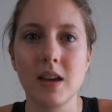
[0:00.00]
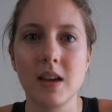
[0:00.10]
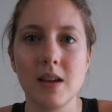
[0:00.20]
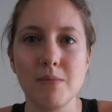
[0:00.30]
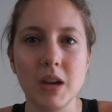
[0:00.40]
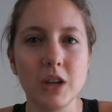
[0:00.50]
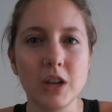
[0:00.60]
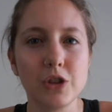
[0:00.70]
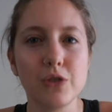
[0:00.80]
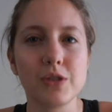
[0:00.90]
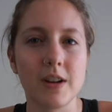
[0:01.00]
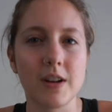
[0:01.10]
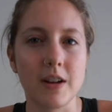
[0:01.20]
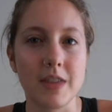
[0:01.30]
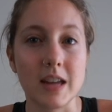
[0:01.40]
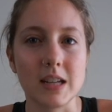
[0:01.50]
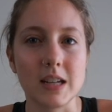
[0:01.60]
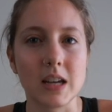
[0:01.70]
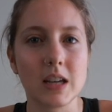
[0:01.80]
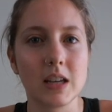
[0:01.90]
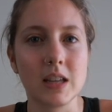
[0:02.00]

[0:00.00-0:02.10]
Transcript: Making shoes that are authentic